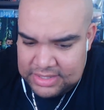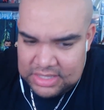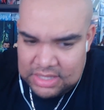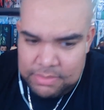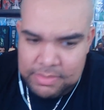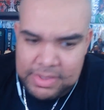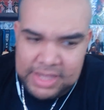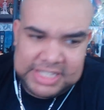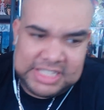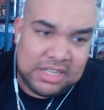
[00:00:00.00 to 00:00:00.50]

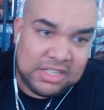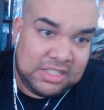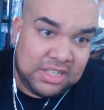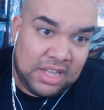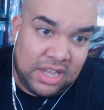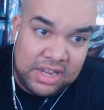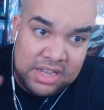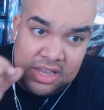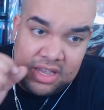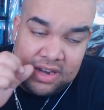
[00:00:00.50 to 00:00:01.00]
mix because
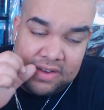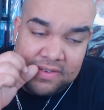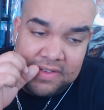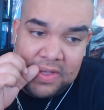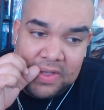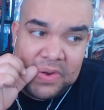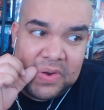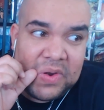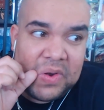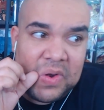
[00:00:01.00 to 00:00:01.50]
Duncan could have
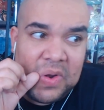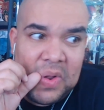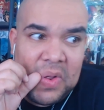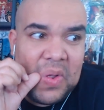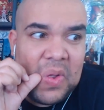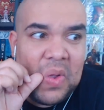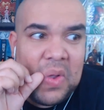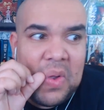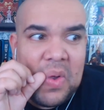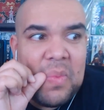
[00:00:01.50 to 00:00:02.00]
killed her.
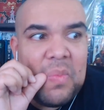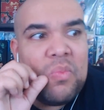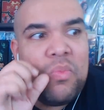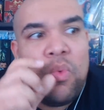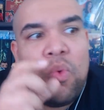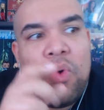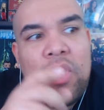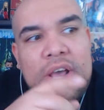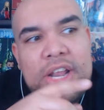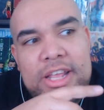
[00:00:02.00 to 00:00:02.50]

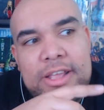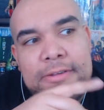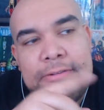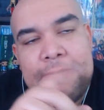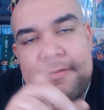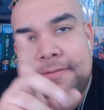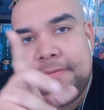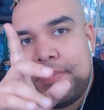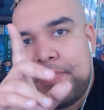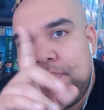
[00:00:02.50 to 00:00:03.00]
What
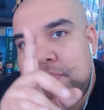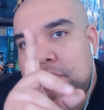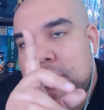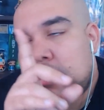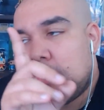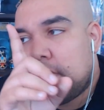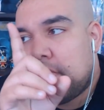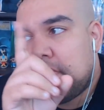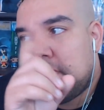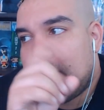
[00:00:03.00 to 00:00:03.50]
if,
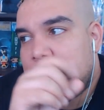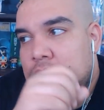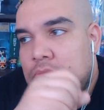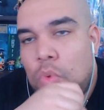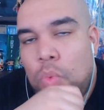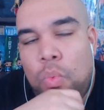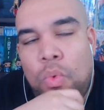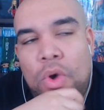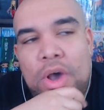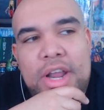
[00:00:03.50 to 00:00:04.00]

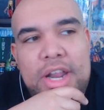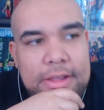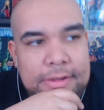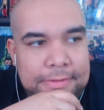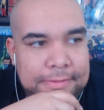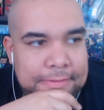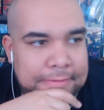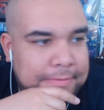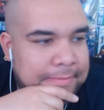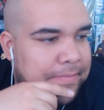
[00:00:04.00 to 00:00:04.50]

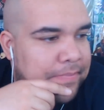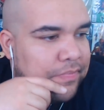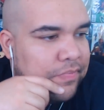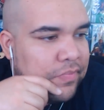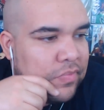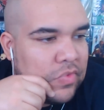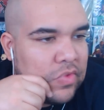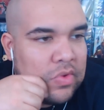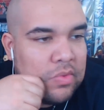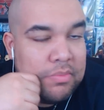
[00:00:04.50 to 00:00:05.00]
this
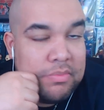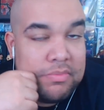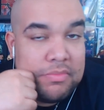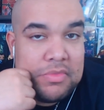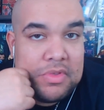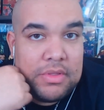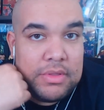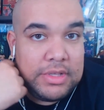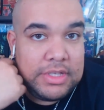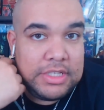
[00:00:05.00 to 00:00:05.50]

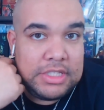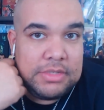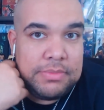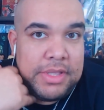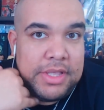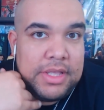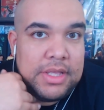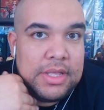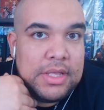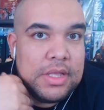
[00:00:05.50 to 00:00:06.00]
is
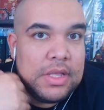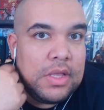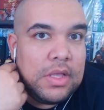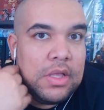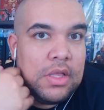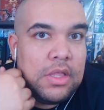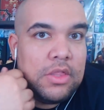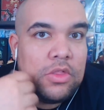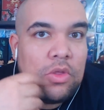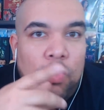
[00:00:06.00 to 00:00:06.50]
me,
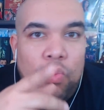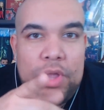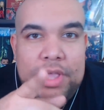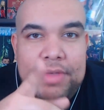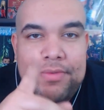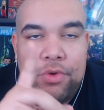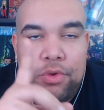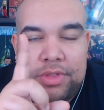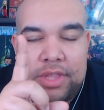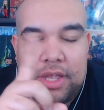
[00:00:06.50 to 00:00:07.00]
the
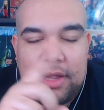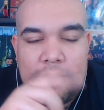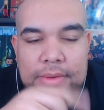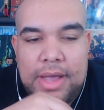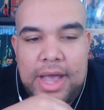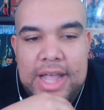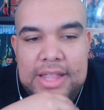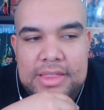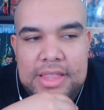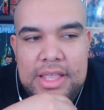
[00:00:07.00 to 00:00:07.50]
Weevil thing.
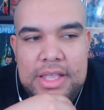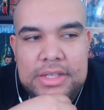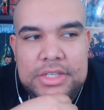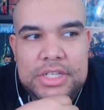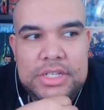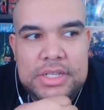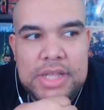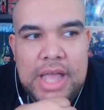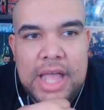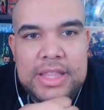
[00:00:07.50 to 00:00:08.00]
I
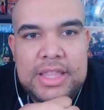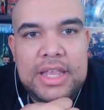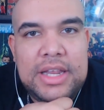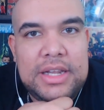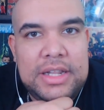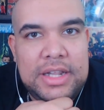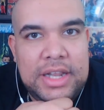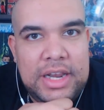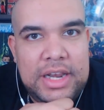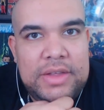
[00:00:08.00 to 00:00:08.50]
think
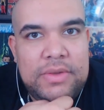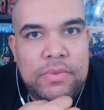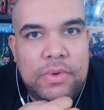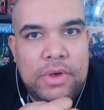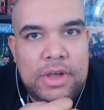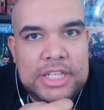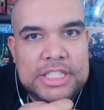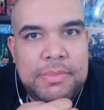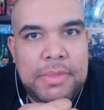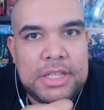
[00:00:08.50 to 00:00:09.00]
Lily
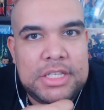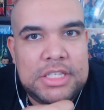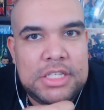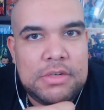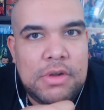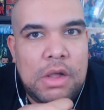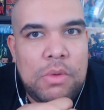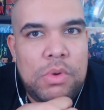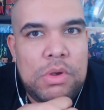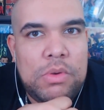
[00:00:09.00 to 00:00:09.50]
was messing
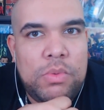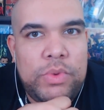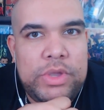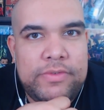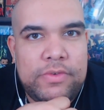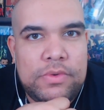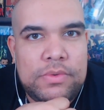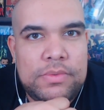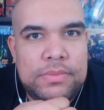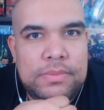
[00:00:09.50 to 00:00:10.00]
around with
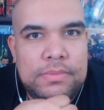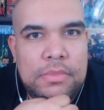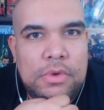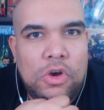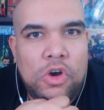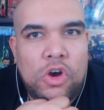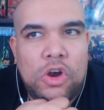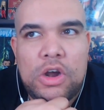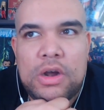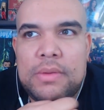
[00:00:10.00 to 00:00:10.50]
Weevil
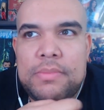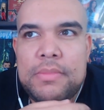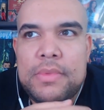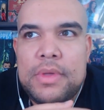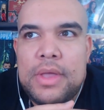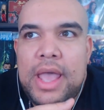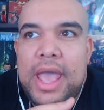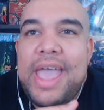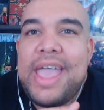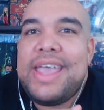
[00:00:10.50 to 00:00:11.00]
or
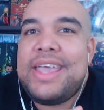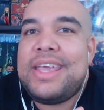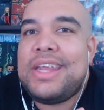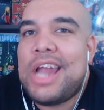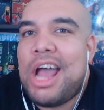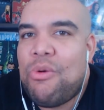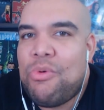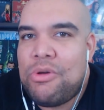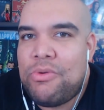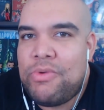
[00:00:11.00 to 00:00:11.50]
hanging
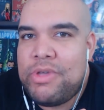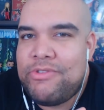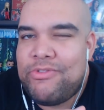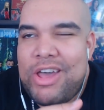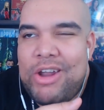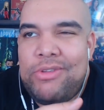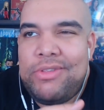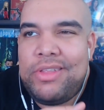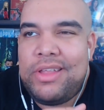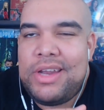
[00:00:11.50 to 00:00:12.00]
out with Weevil. I
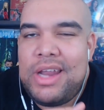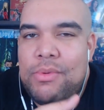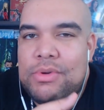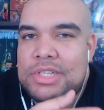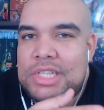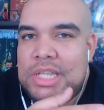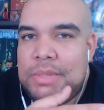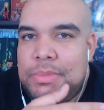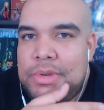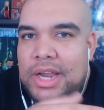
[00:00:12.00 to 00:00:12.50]
don't think they were
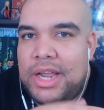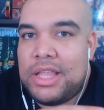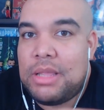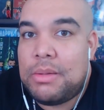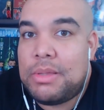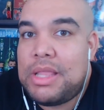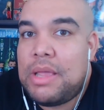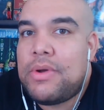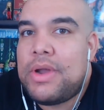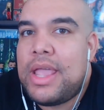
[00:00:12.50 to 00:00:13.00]
sleeping together, but
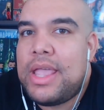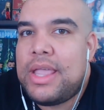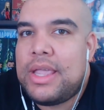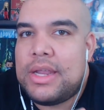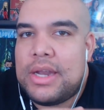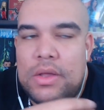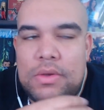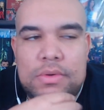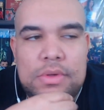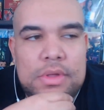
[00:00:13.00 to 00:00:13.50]
they were hanging
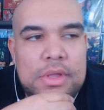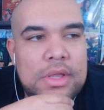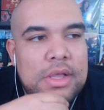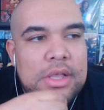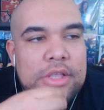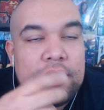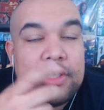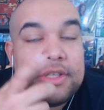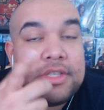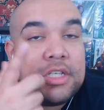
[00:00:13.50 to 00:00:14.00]
out.
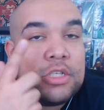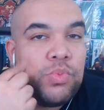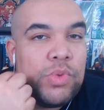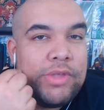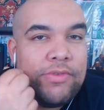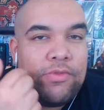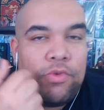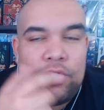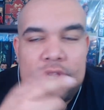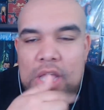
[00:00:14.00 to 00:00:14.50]
Just because
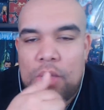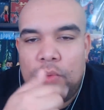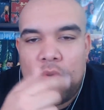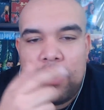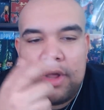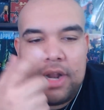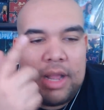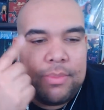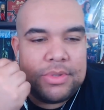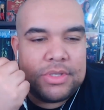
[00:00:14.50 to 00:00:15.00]
Weevil in that
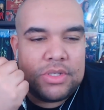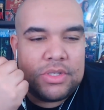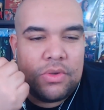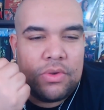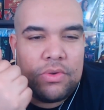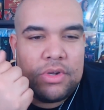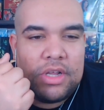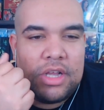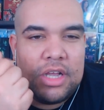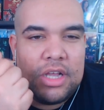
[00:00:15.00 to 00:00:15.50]
one
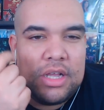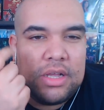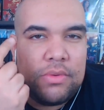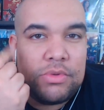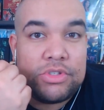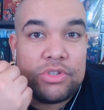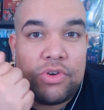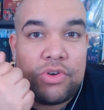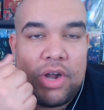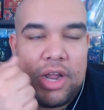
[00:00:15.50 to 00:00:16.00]
episode was
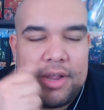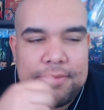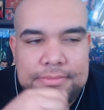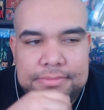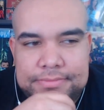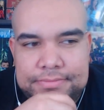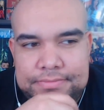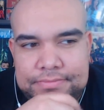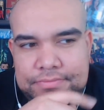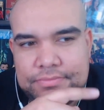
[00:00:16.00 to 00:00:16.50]
crying.
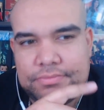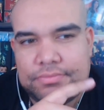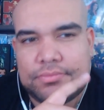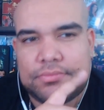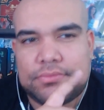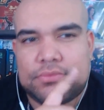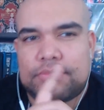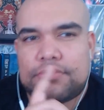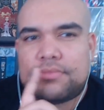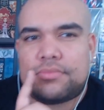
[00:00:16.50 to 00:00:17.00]

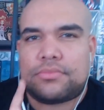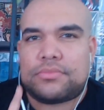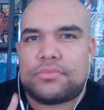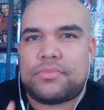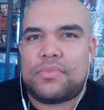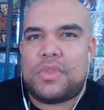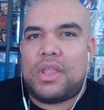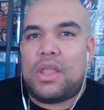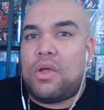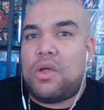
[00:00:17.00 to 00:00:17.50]

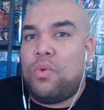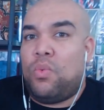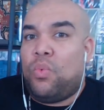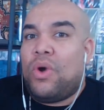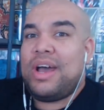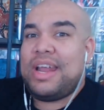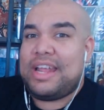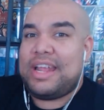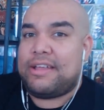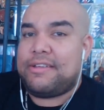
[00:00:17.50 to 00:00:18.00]

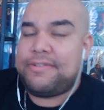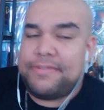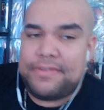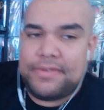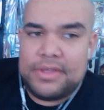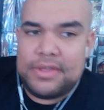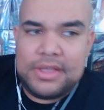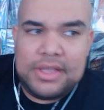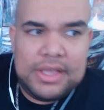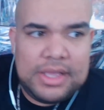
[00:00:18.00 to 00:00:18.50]
What if
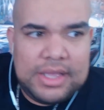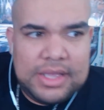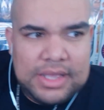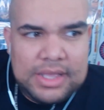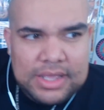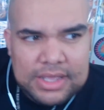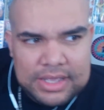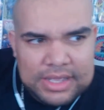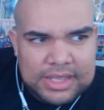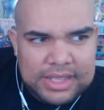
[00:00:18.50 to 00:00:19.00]

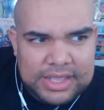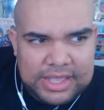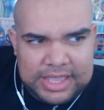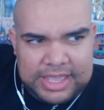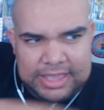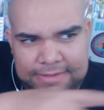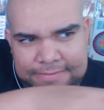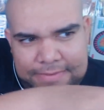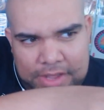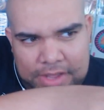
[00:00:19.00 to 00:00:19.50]

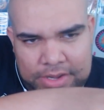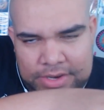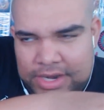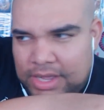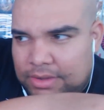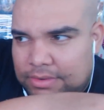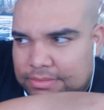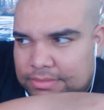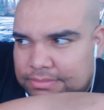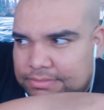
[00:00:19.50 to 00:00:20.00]
he found
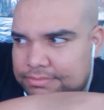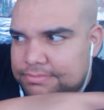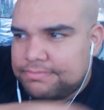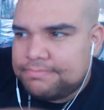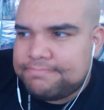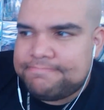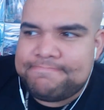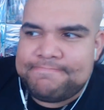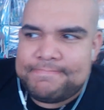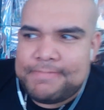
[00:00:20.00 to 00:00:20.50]
out
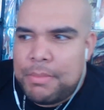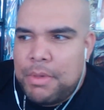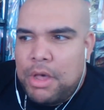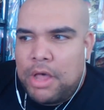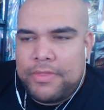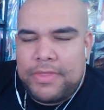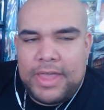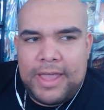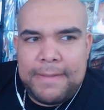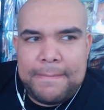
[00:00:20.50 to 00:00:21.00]
about
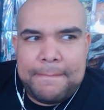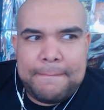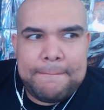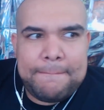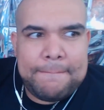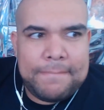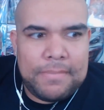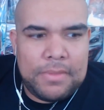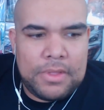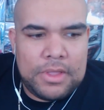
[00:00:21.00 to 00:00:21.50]
that?
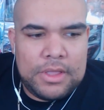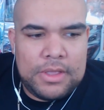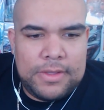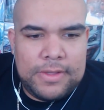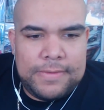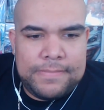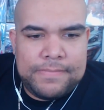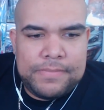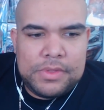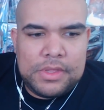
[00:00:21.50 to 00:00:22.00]

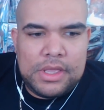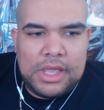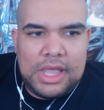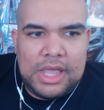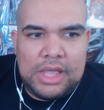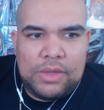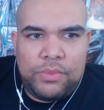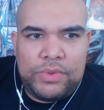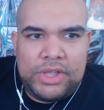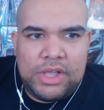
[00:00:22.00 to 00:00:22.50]

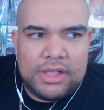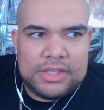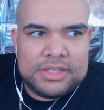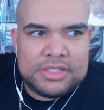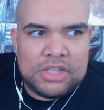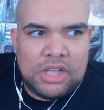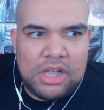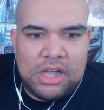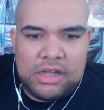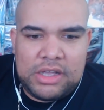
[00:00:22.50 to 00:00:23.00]
And we all
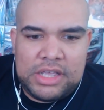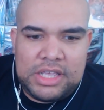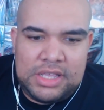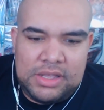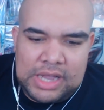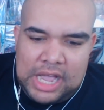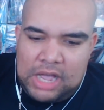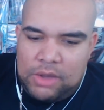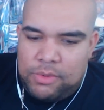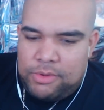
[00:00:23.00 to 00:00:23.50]
saw how he
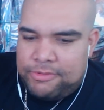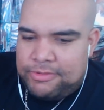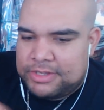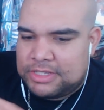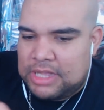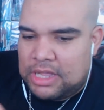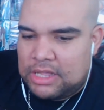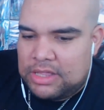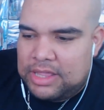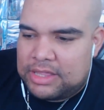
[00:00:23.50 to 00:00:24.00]
got with his,
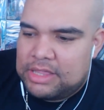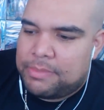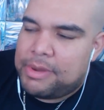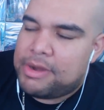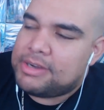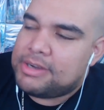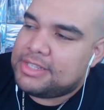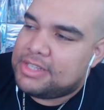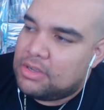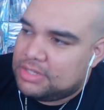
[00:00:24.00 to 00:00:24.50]
in the
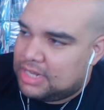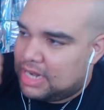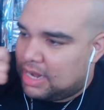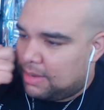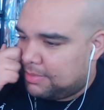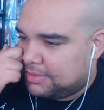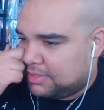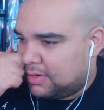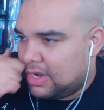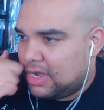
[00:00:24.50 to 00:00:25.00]
Paris Hilton
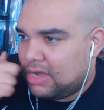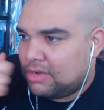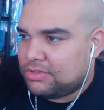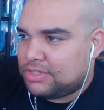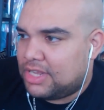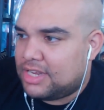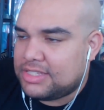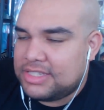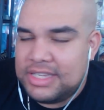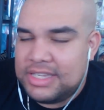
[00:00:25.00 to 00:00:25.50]
episode, how
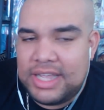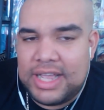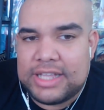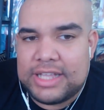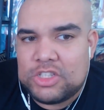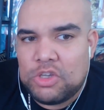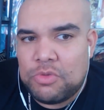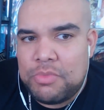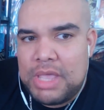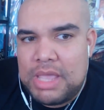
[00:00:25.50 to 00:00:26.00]
jealous he got.
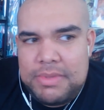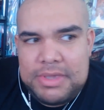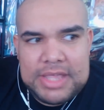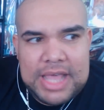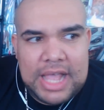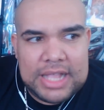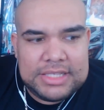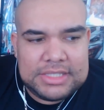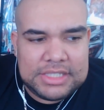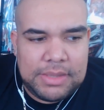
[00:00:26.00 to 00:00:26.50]
So maybe
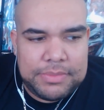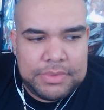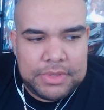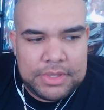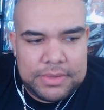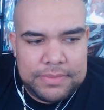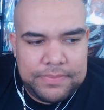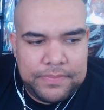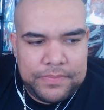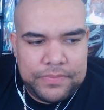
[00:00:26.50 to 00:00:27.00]
that's
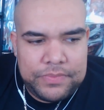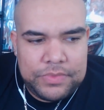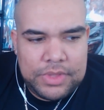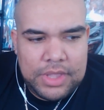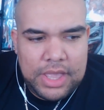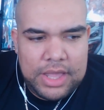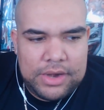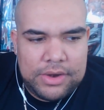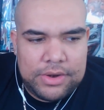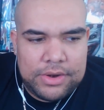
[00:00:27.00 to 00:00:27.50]
something.
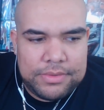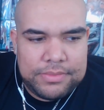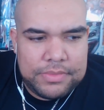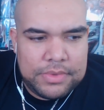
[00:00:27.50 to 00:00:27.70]
I don't